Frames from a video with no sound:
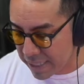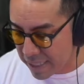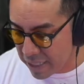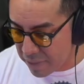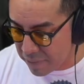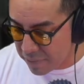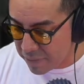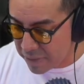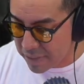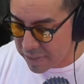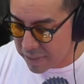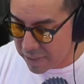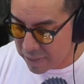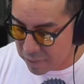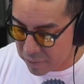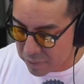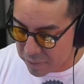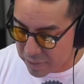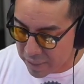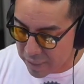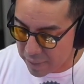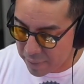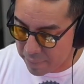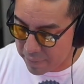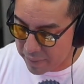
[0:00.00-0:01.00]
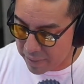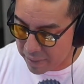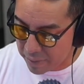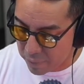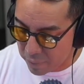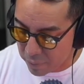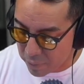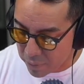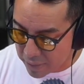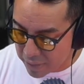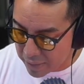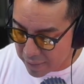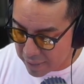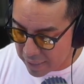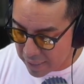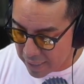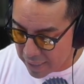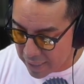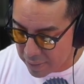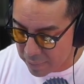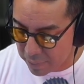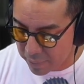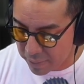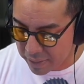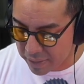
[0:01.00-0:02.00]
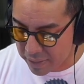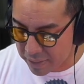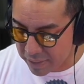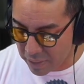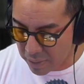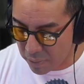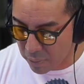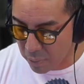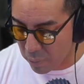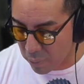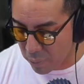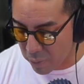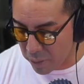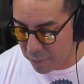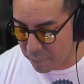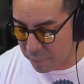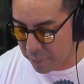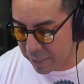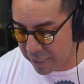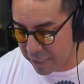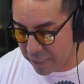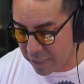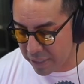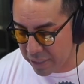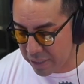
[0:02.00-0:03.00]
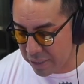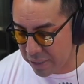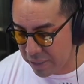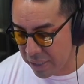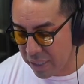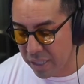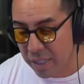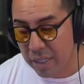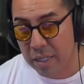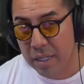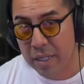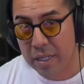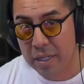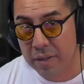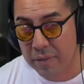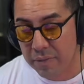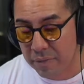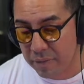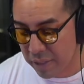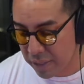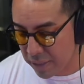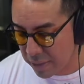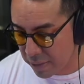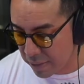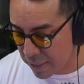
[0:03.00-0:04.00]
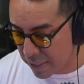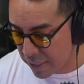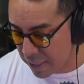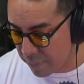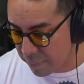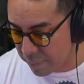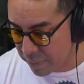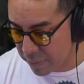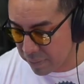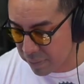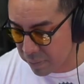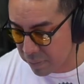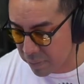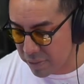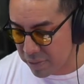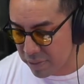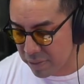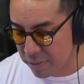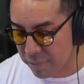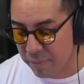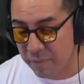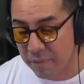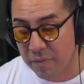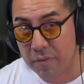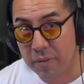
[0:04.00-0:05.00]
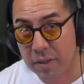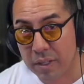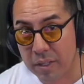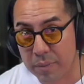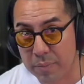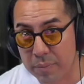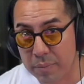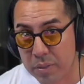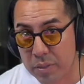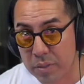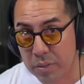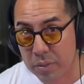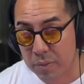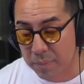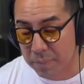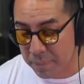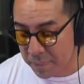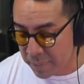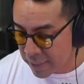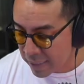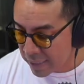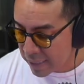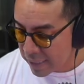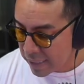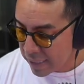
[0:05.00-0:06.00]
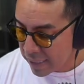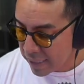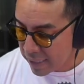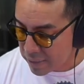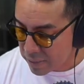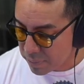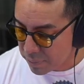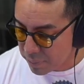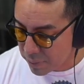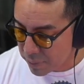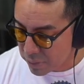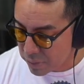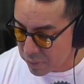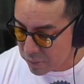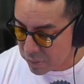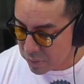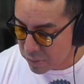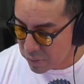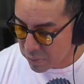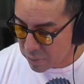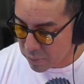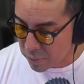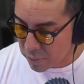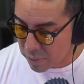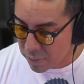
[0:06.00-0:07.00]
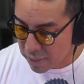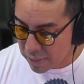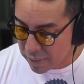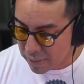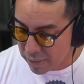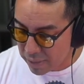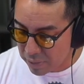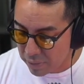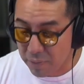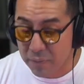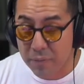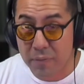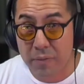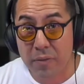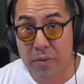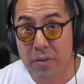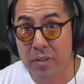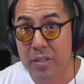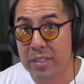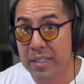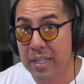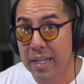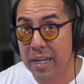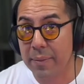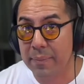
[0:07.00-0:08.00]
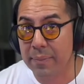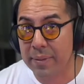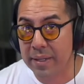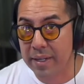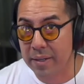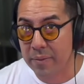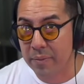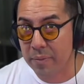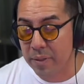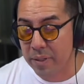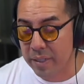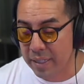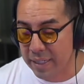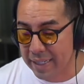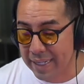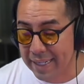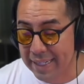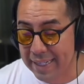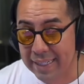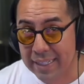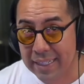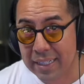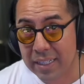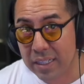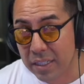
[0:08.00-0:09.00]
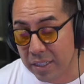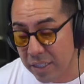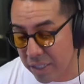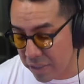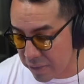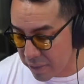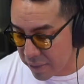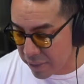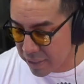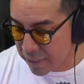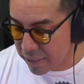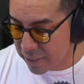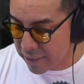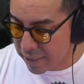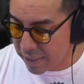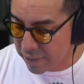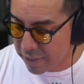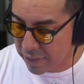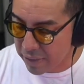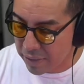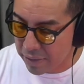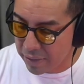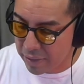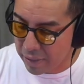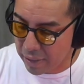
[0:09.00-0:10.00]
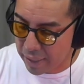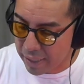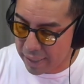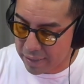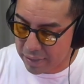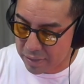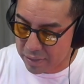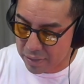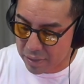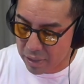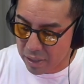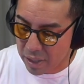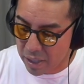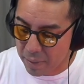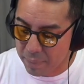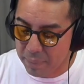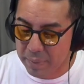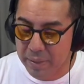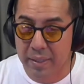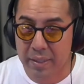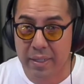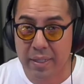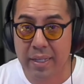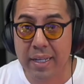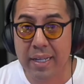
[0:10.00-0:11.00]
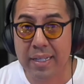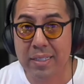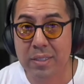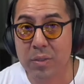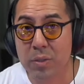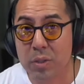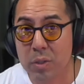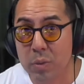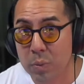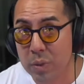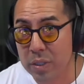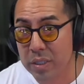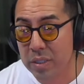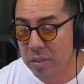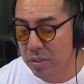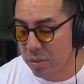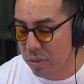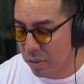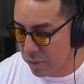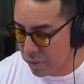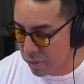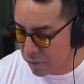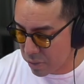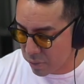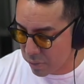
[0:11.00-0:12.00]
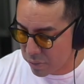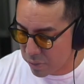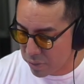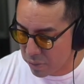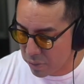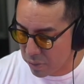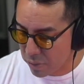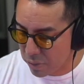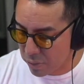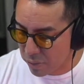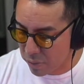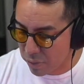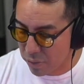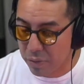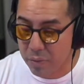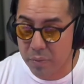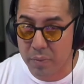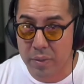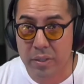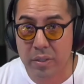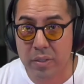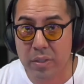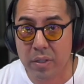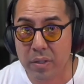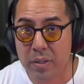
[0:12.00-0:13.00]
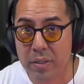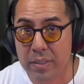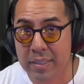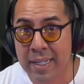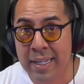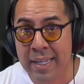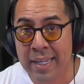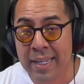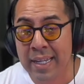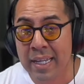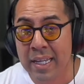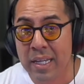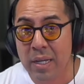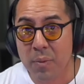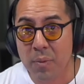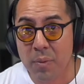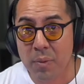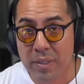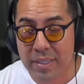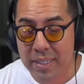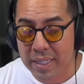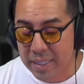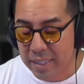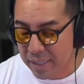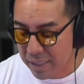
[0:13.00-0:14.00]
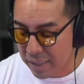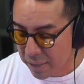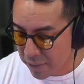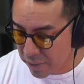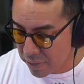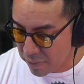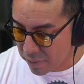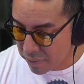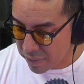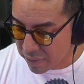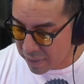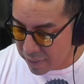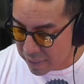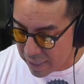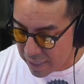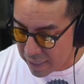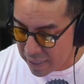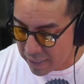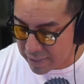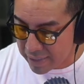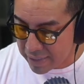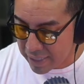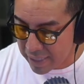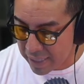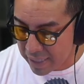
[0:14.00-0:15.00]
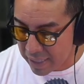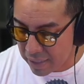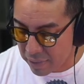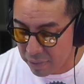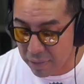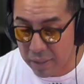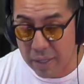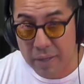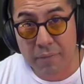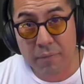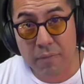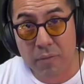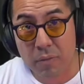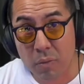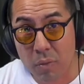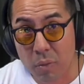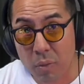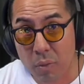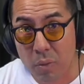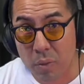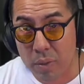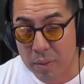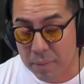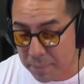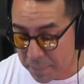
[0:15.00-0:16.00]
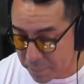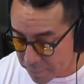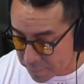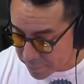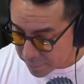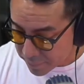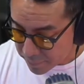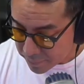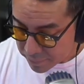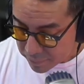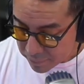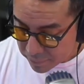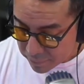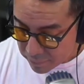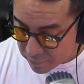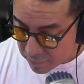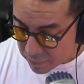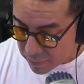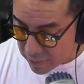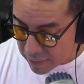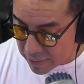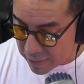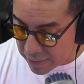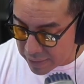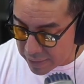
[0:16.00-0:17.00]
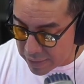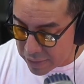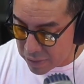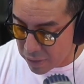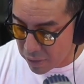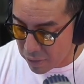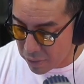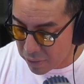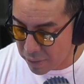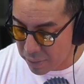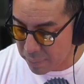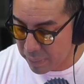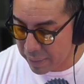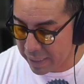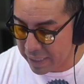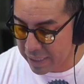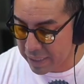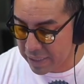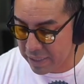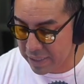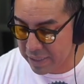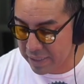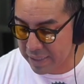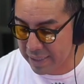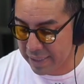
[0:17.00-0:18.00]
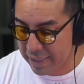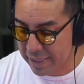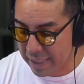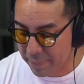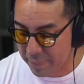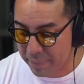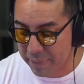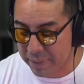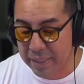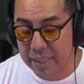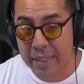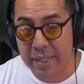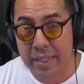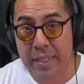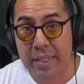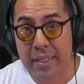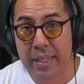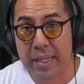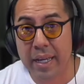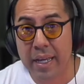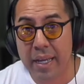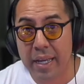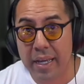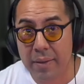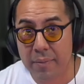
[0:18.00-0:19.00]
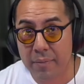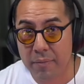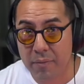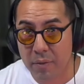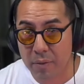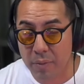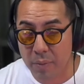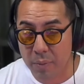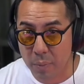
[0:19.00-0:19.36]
every single time that I run it, I'm gonna get 1 page of the Epic Wisdom Volume 2, as opposed to the first time that I run it and clear it, and then at the top it has 1 star, 2 star, or 3 stars. Once I clear that floor, these are the pages that I'm getting for the